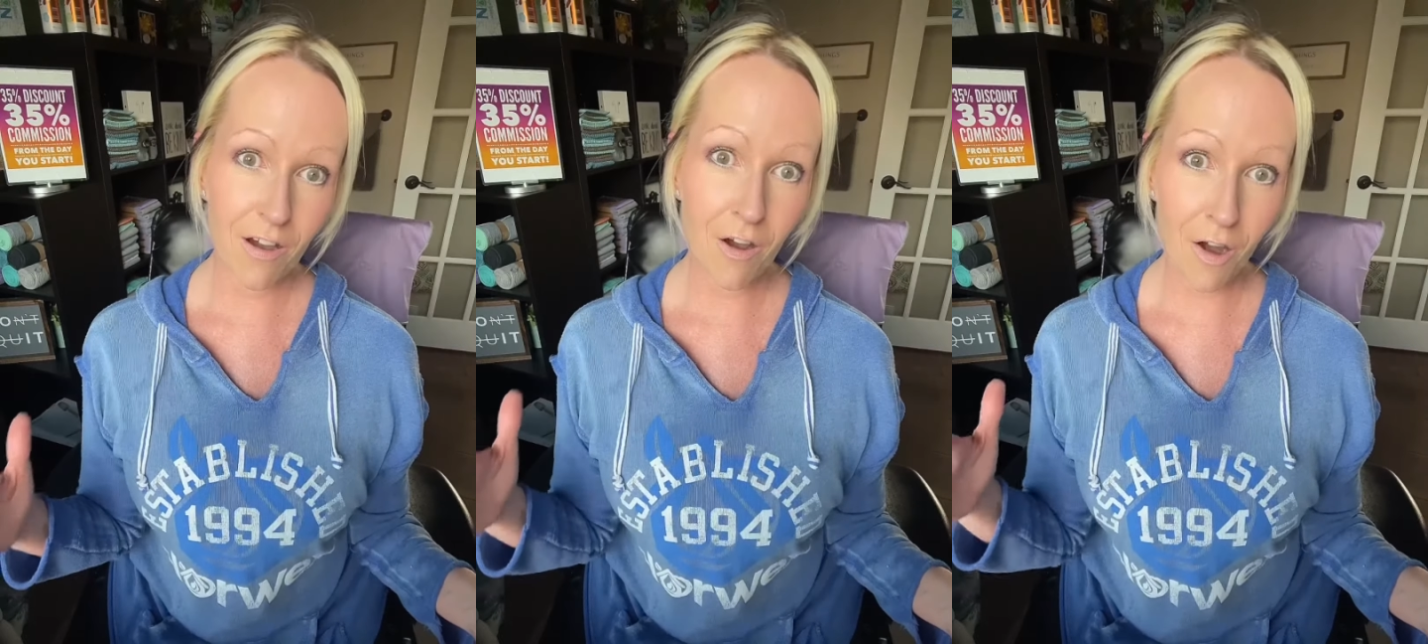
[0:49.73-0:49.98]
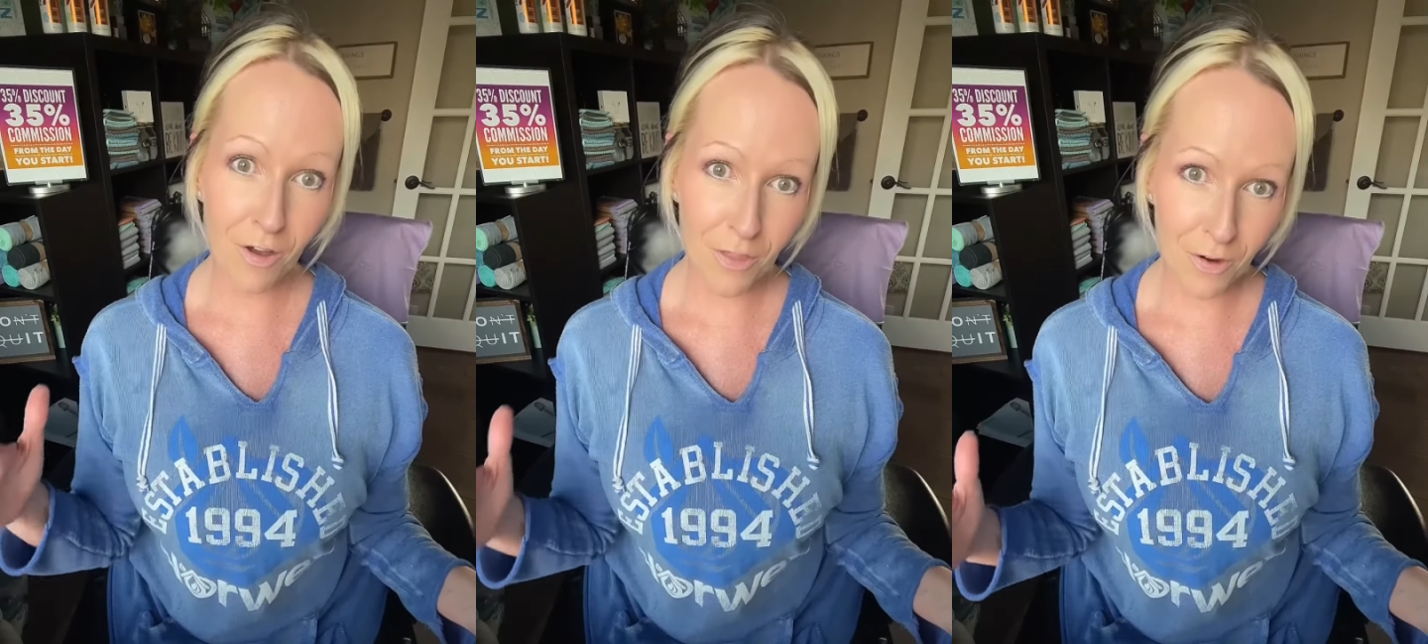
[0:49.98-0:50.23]

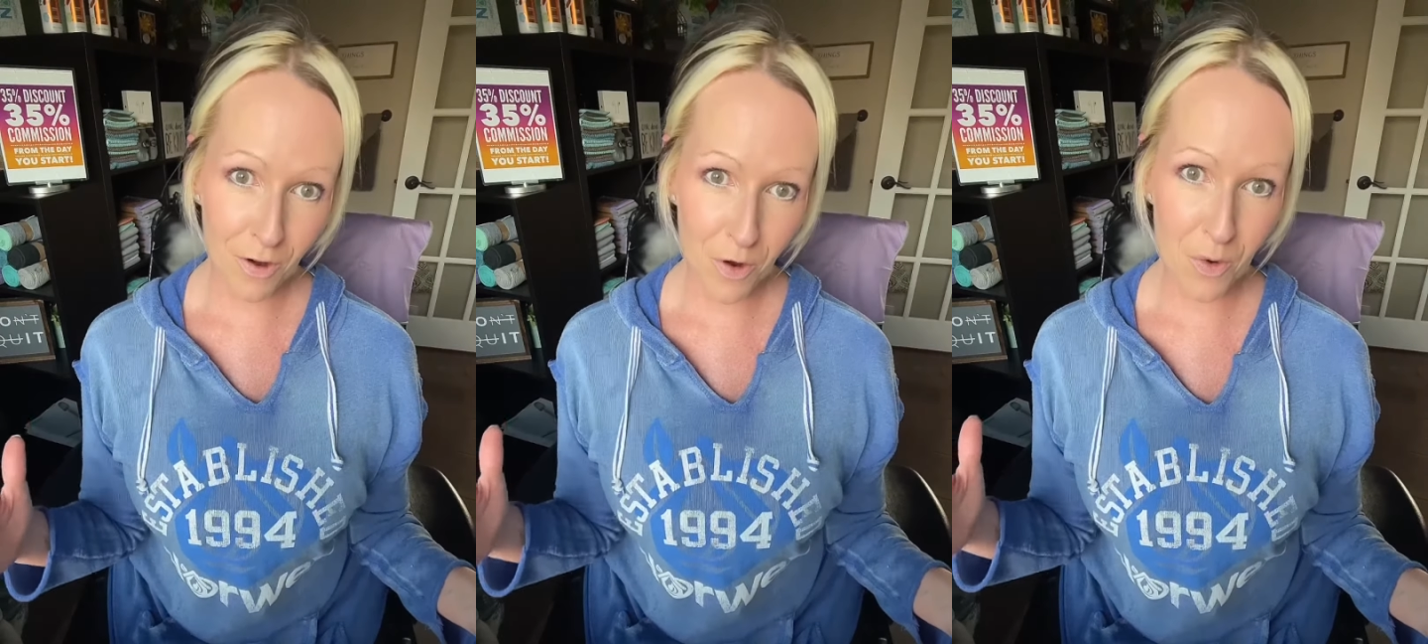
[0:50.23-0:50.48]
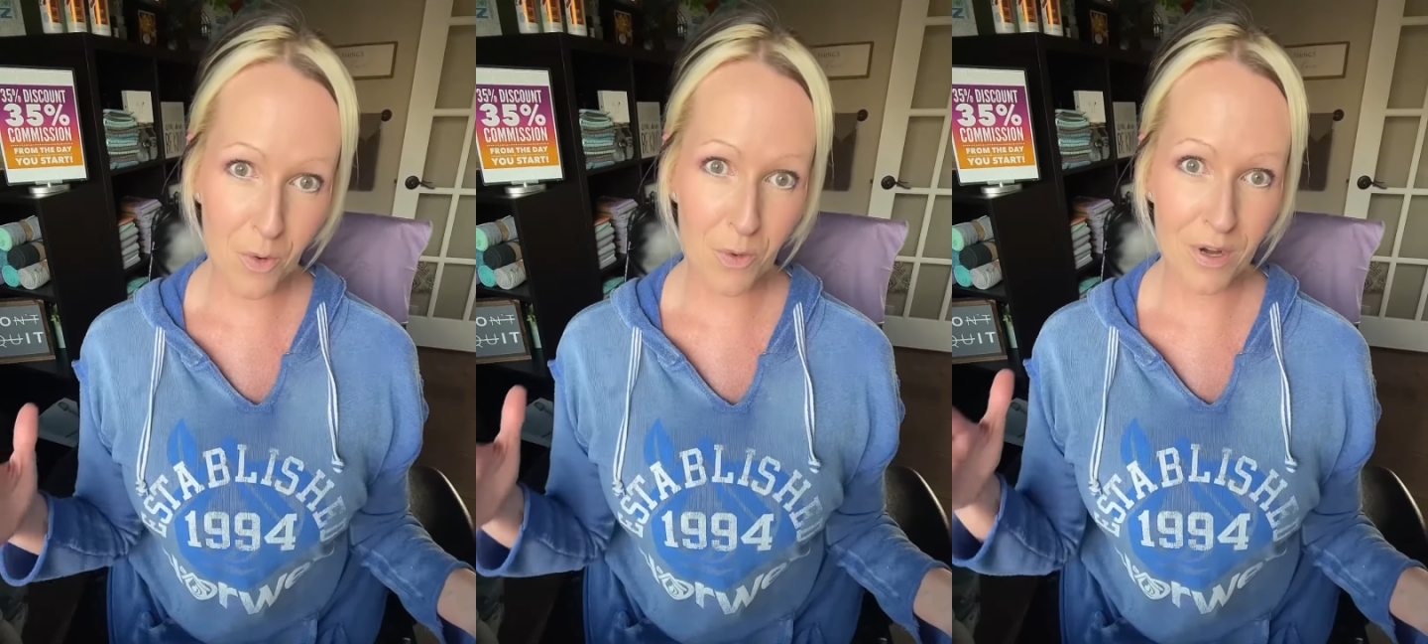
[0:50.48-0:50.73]
on their
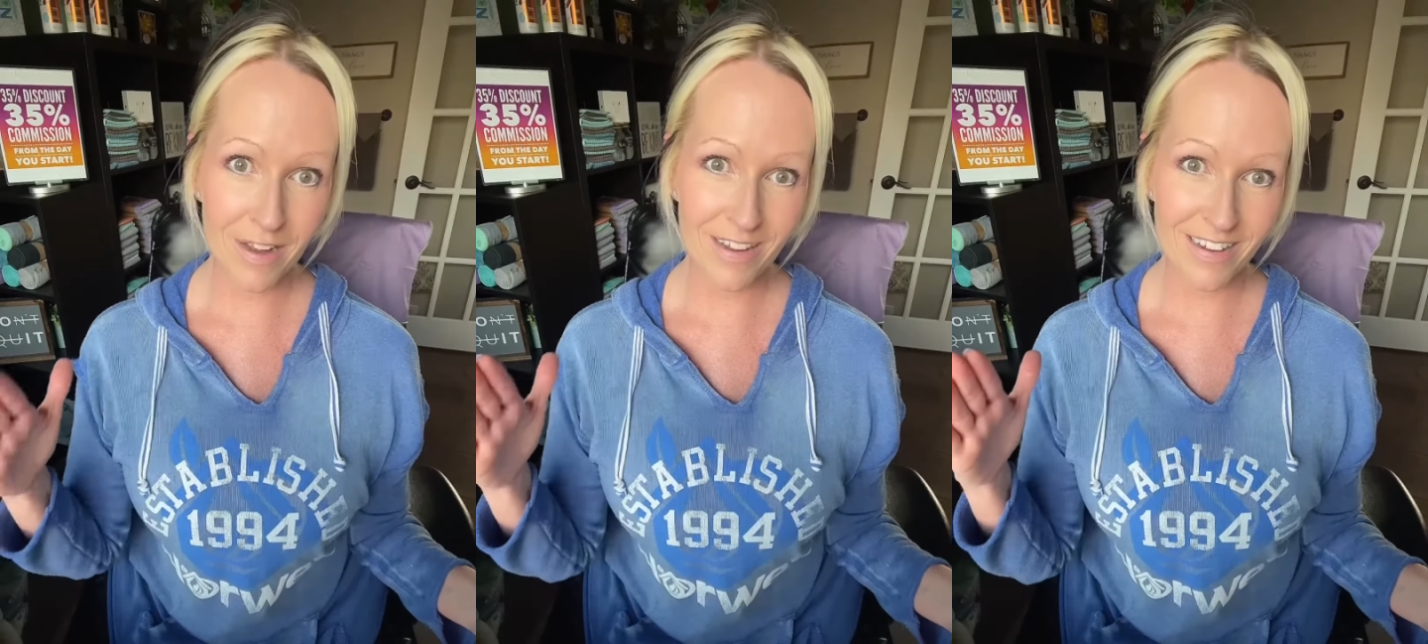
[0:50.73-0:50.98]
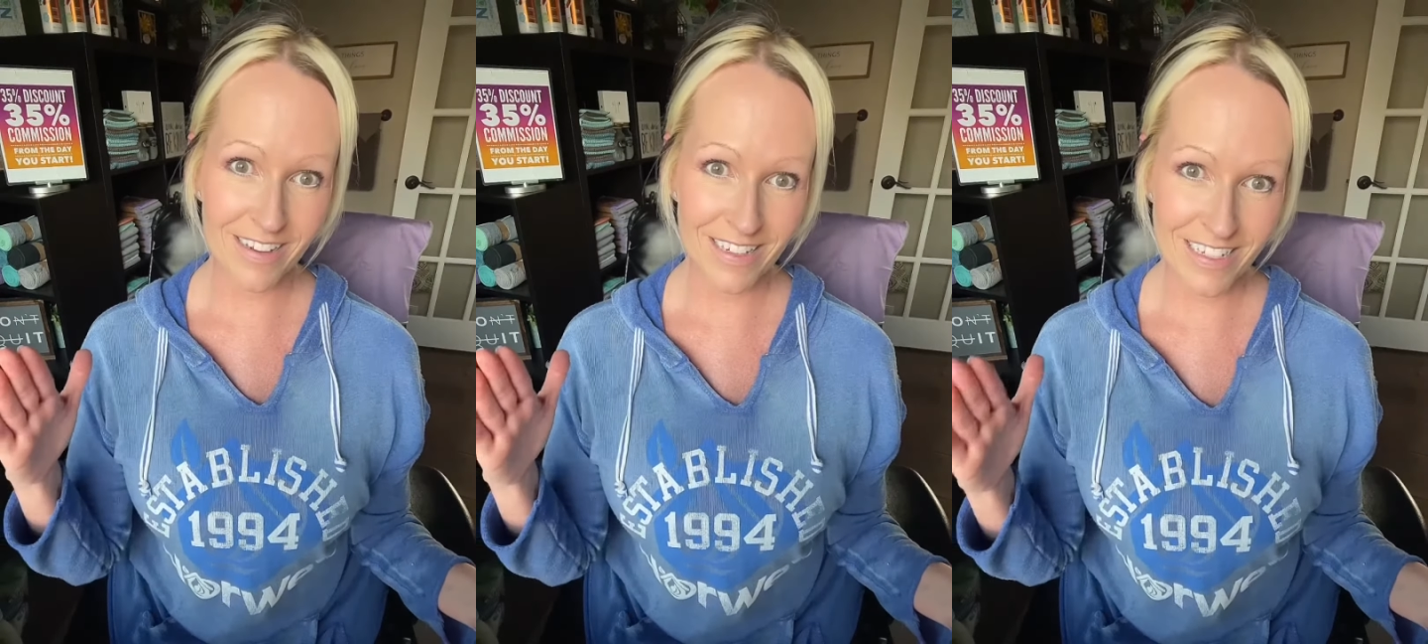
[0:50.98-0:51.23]
own
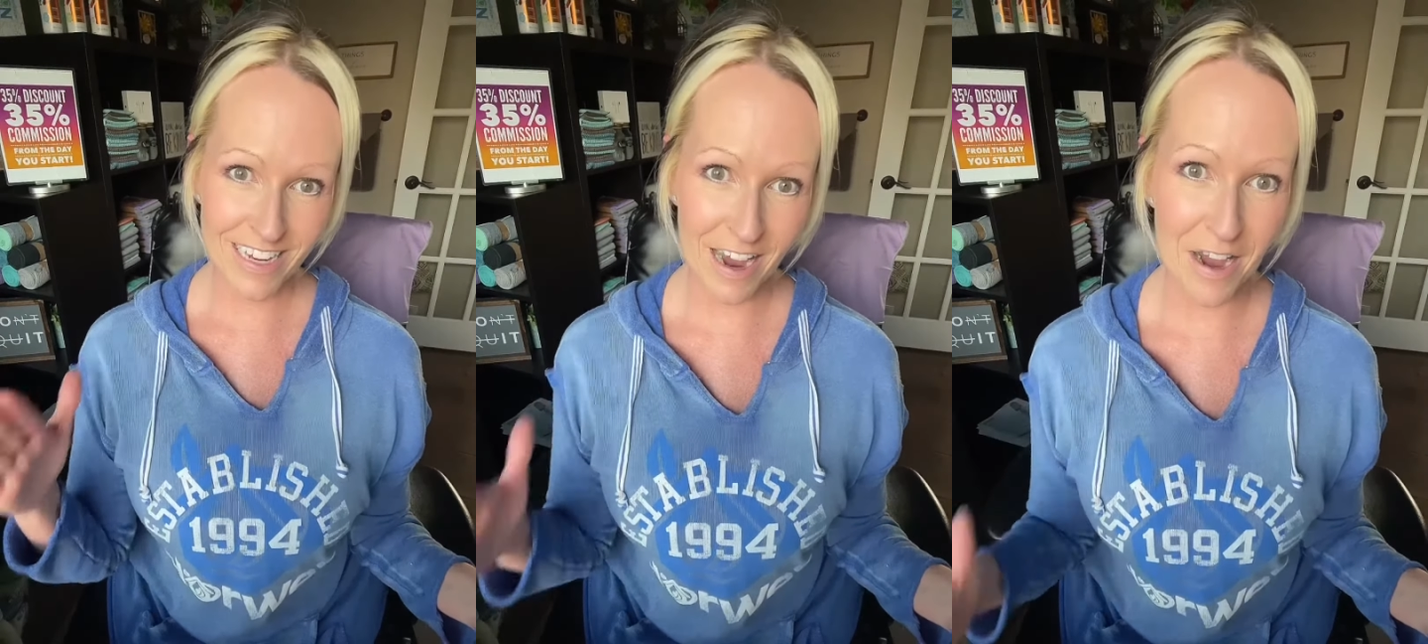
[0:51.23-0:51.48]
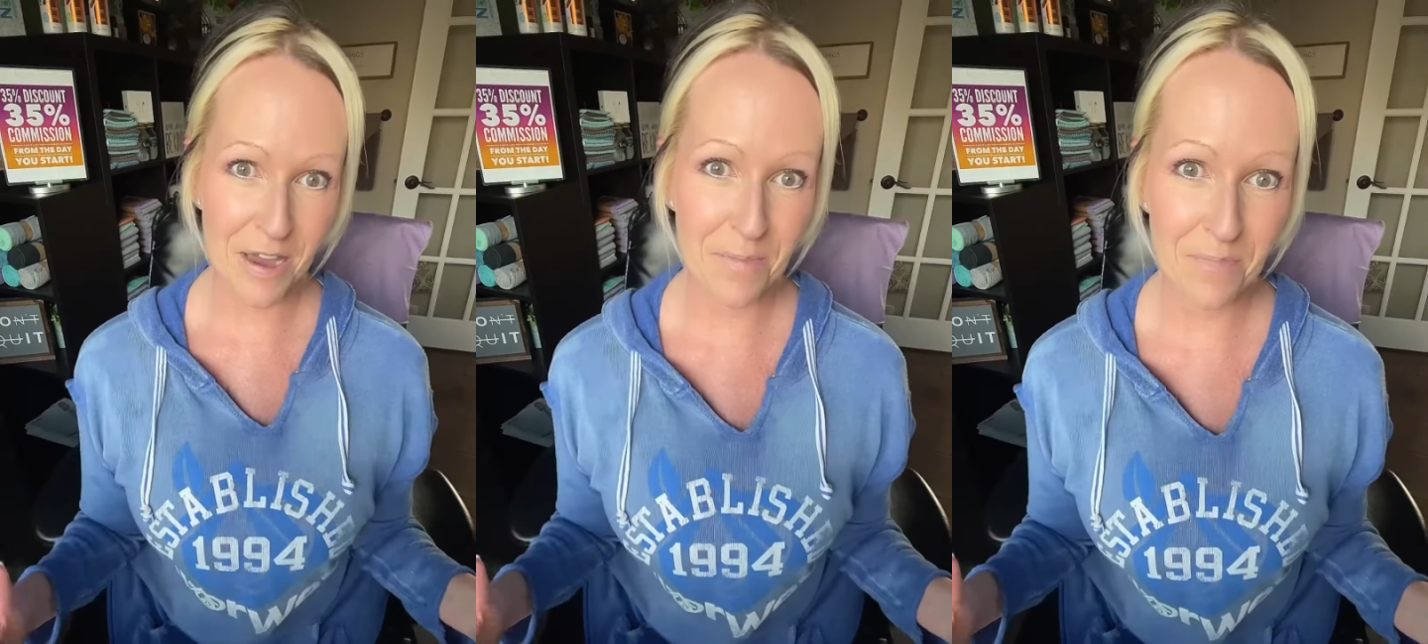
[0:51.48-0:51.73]

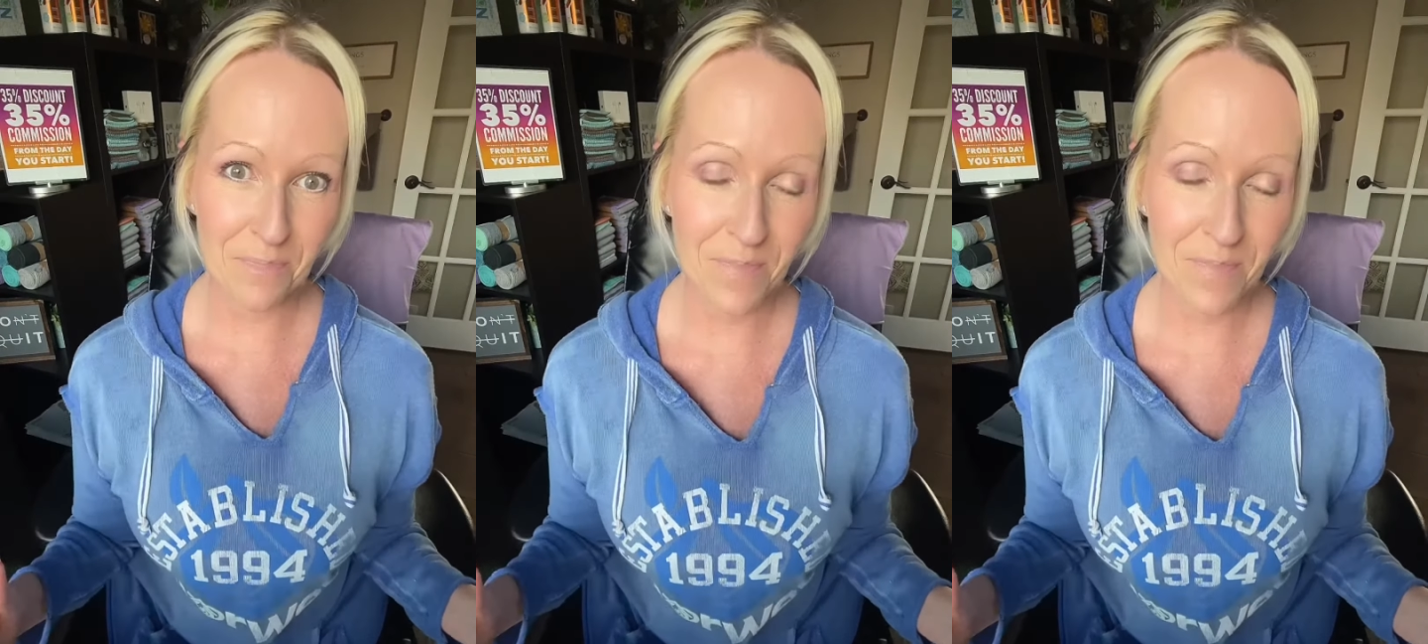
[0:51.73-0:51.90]
time.